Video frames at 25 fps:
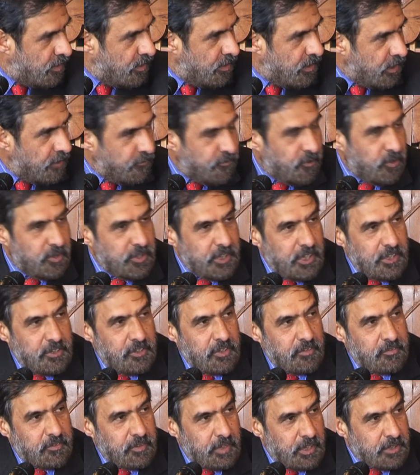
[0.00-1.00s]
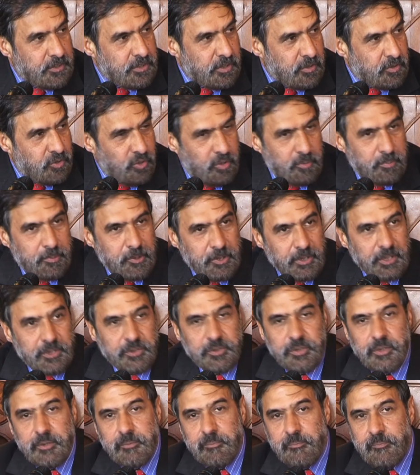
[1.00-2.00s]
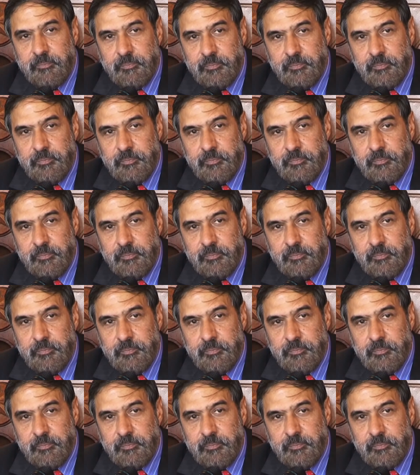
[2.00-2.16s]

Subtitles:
Therefore, need of greater cooperation